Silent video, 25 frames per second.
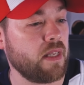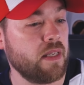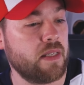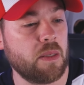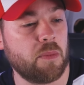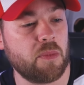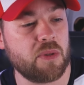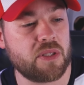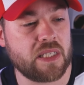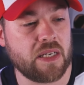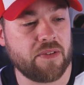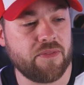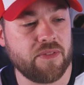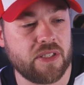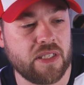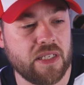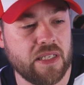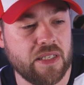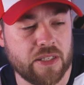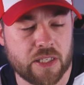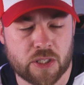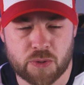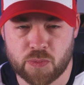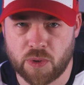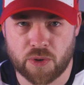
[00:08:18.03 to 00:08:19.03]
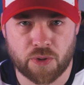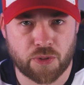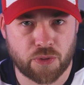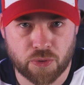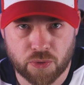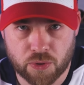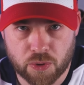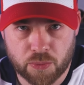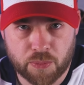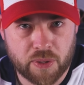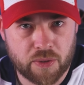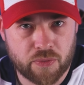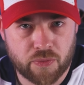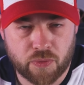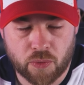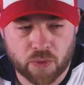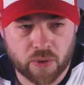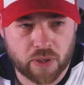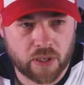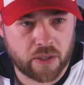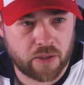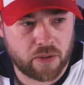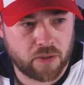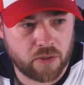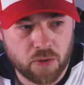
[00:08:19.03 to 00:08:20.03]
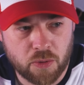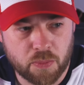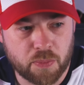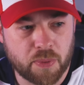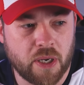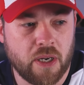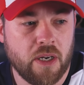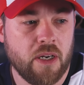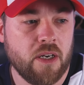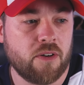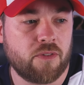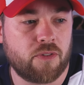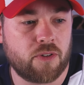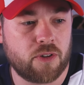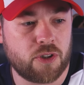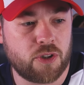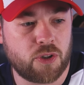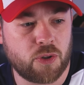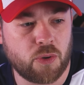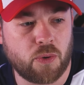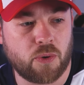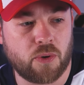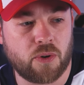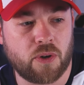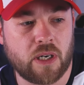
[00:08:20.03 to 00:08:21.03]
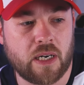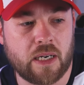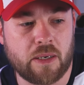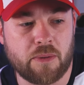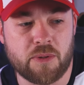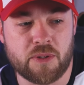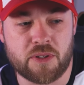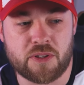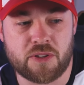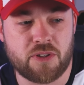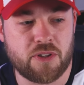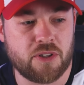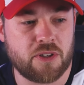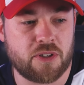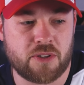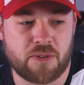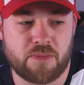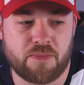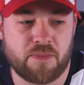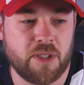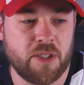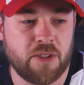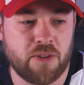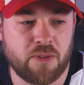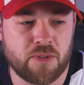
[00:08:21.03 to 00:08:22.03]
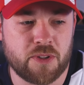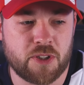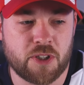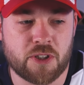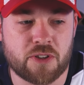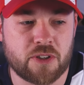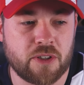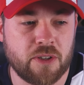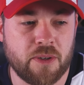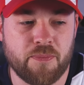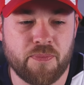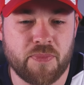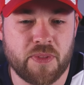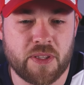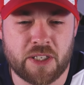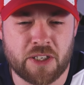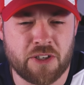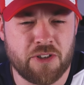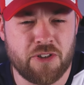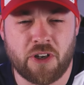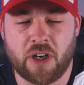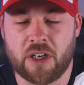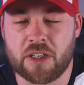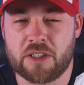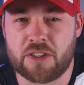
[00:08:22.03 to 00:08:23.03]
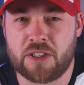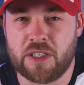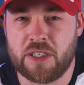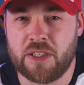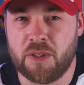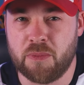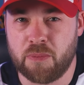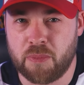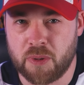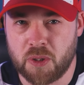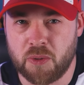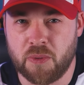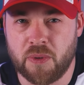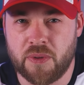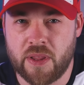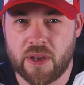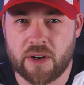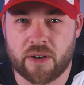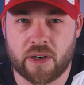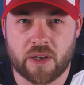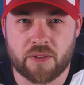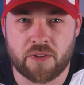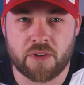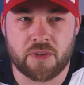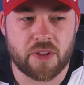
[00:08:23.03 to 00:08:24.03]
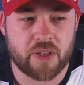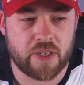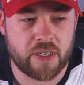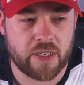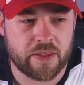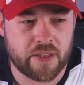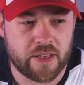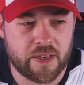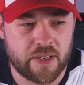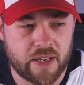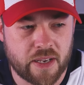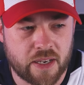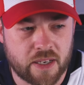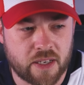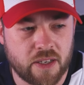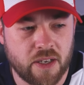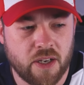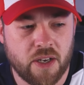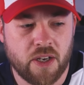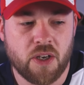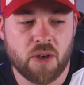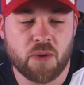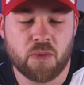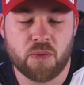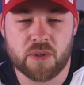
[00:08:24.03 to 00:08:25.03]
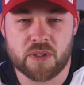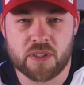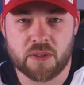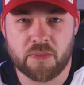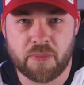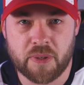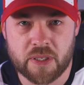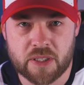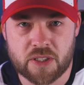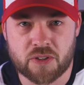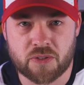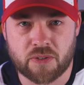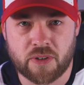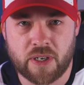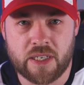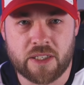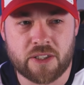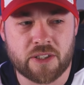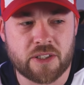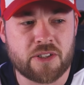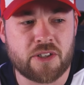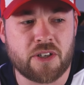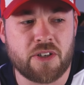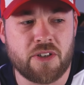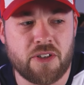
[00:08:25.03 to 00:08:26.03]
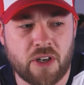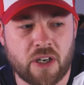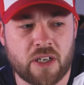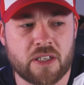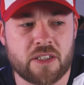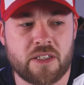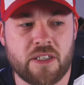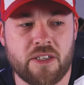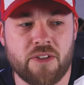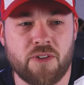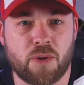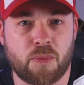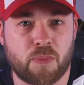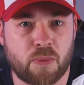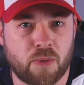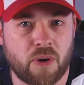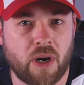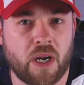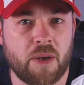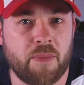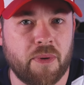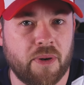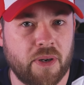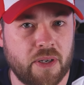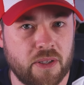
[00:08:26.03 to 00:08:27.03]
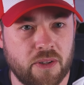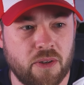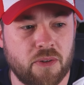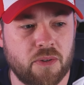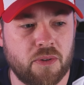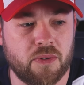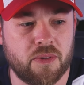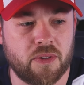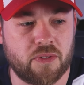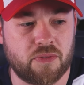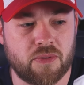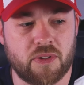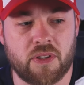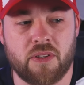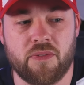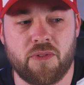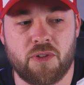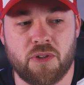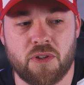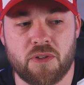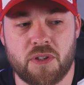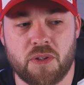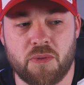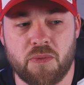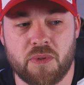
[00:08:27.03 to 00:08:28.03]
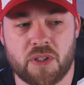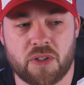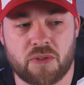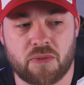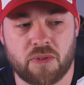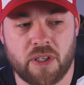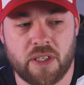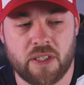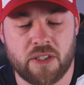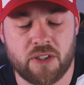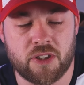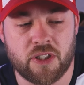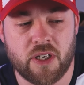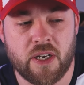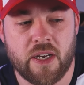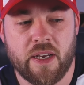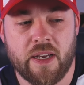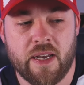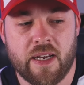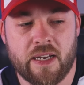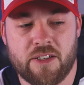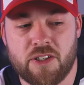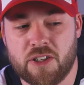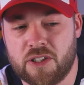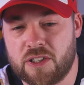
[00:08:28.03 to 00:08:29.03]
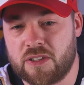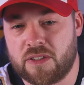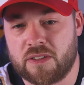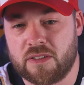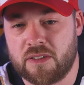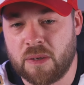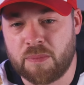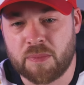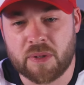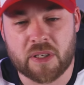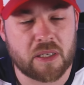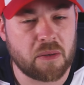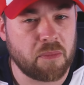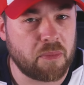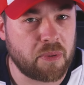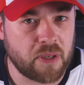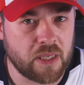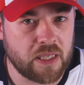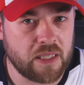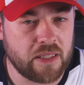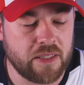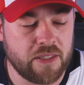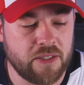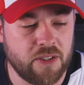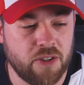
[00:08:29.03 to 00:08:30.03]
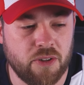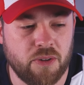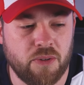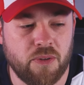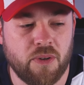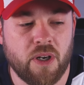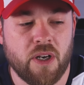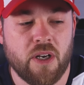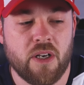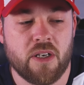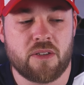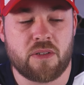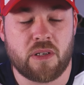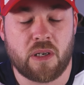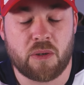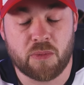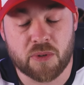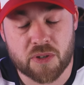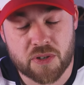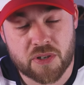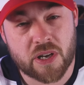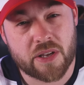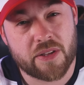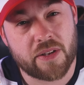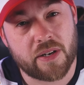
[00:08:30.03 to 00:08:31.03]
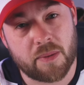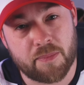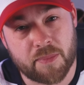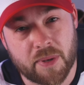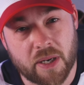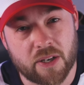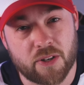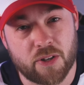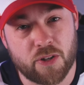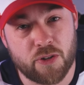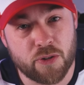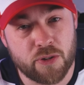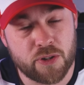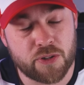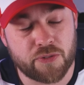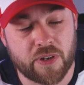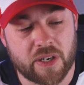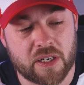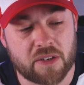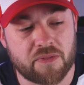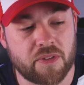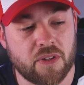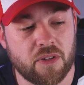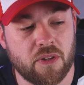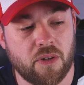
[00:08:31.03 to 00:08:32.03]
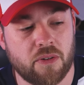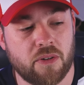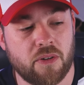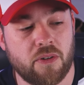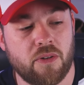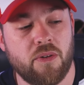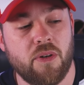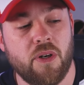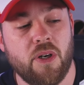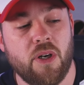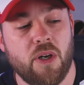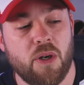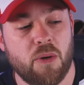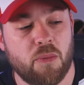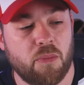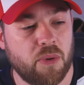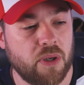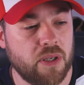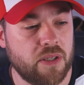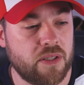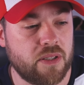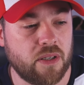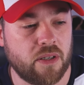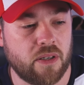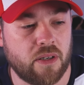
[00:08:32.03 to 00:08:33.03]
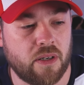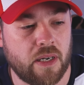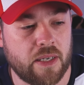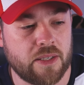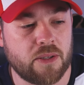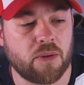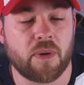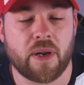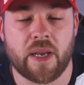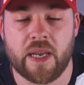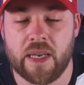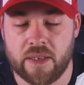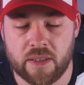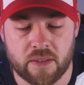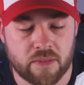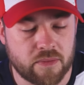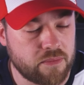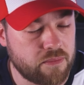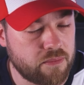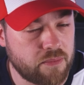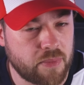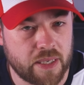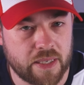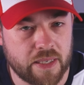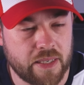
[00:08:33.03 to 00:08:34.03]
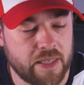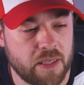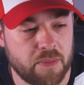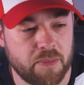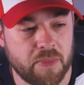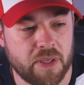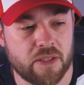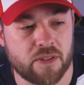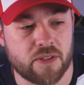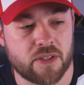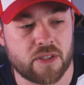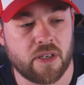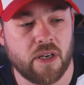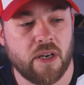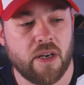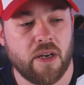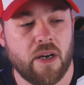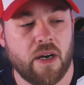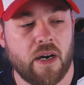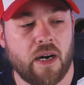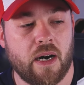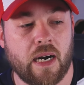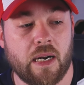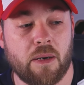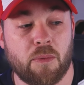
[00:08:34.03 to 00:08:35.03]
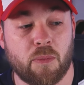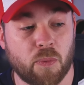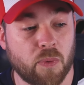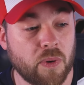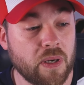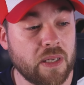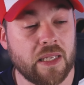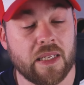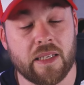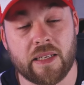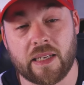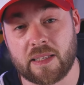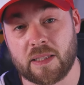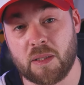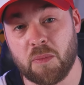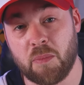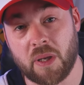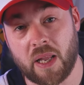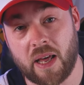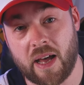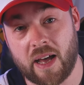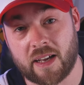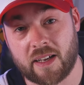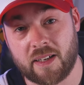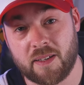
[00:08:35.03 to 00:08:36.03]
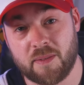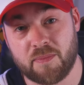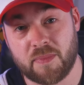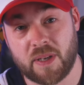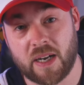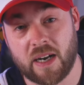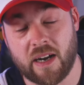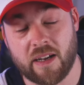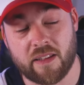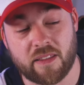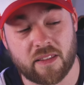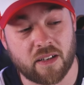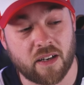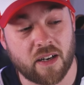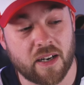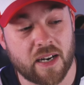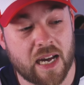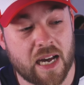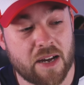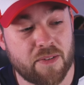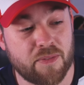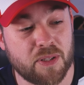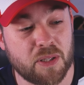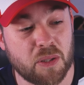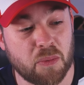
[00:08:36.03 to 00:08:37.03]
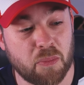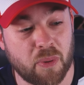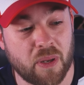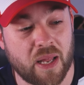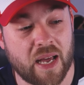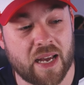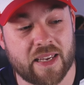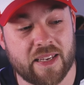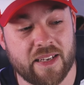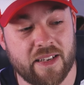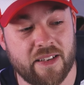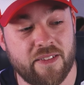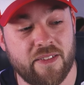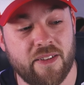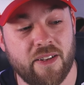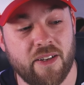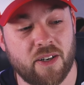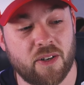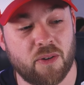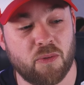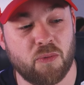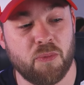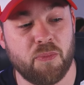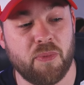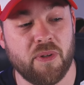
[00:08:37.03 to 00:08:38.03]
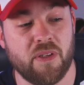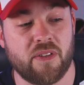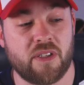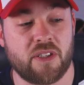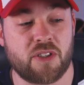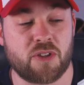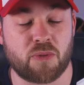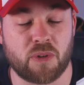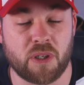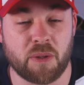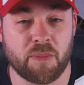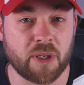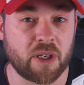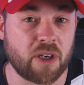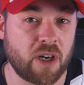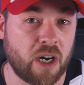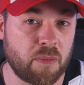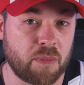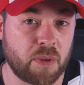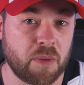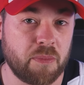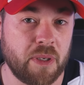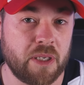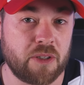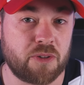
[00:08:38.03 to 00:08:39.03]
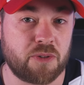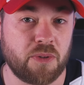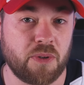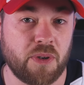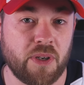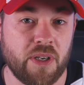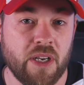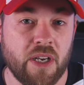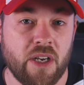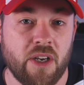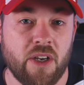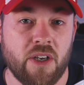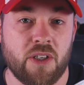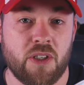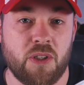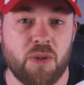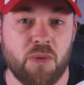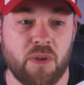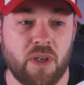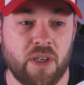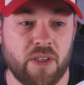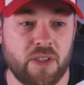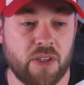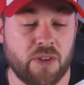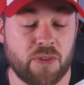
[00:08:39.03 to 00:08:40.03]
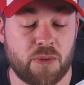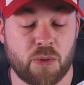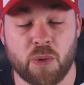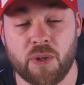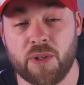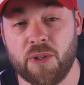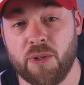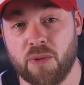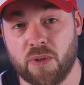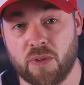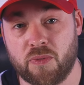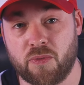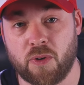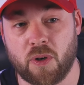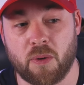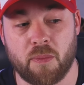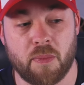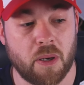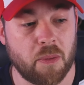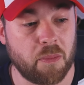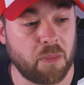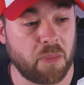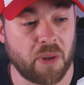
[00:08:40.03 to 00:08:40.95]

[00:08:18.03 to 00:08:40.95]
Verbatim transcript: Number 17, this one threw me for a loop for sure. I was just, you know, just to, um, to not see the blue in there other than in the neck was a bit strange, and to not see their primary logo in the front of jersey was strange, and just something completely new. So I will say that I'm not a huge fan of the logo, but uh, I don't hate it by any means. I really like the black. I thought having the black in there would be extremely complimentary to a to a uniform.